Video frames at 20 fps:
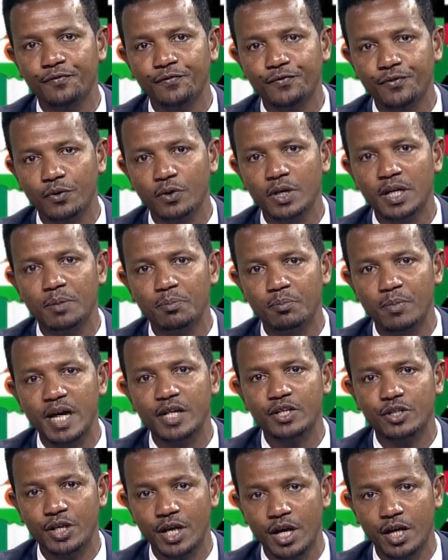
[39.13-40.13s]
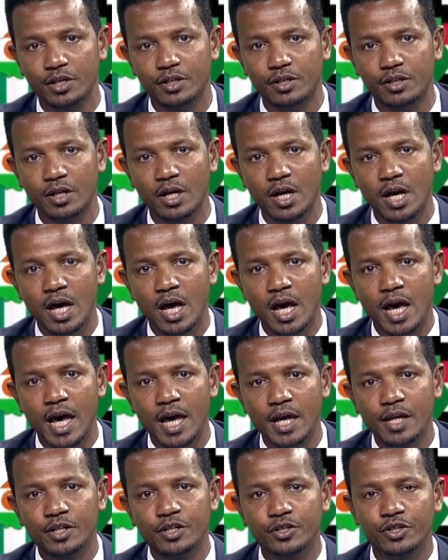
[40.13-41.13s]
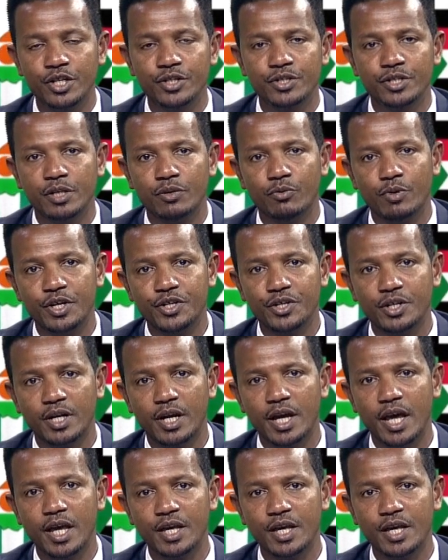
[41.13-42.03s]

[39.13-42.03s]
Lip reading: fully met yet, and this generation